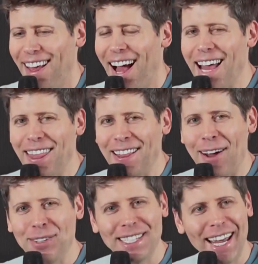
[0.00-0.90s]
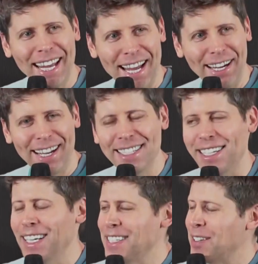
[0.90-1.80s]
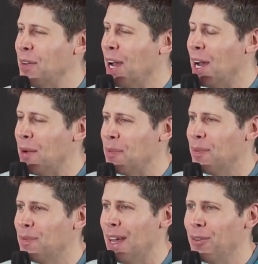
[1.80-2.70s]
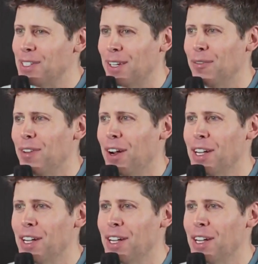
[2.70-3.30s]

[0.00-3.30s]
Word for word: I think that was taken out of context. Um, that was a very